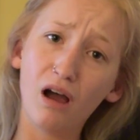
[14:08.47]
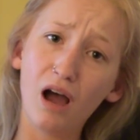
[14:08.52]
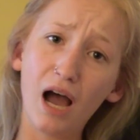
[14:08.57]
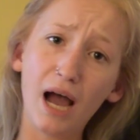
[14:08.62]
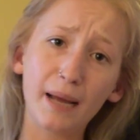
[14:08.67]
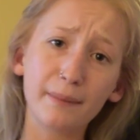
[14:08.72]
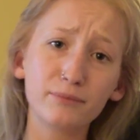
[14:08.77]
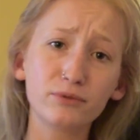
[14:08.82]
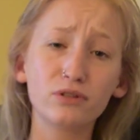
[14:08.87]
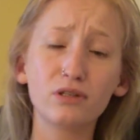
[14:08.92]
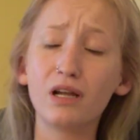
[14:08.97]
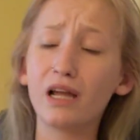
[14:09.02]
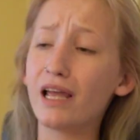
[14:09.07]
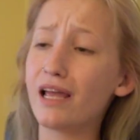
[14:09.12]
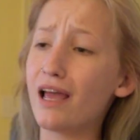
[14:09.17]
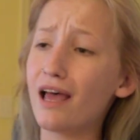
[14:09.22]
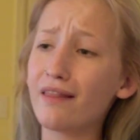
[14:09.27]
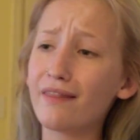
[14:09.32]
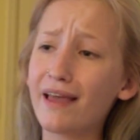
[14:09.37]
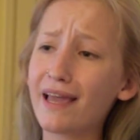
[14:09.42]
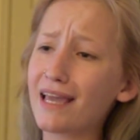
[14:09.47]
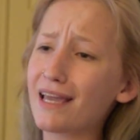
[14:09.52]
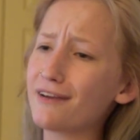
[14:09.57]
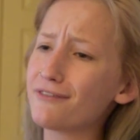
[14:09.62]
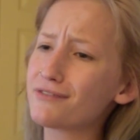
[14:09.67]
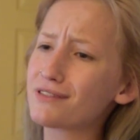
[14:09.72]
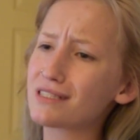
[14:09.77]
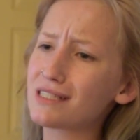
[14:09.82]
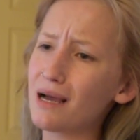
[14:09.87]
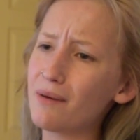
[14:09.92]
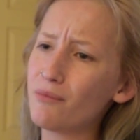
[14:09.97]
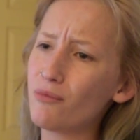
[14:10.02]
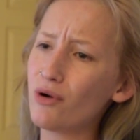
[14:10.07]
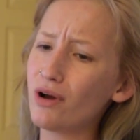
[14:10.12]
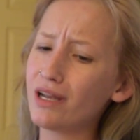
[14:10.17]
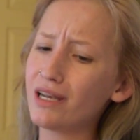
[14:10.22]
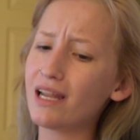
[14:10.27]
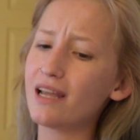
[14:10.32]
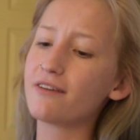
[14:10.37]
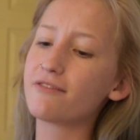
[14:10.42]
I'm... Like,
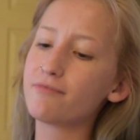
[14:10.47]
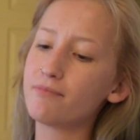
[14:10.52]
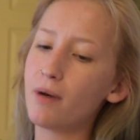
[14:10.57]
if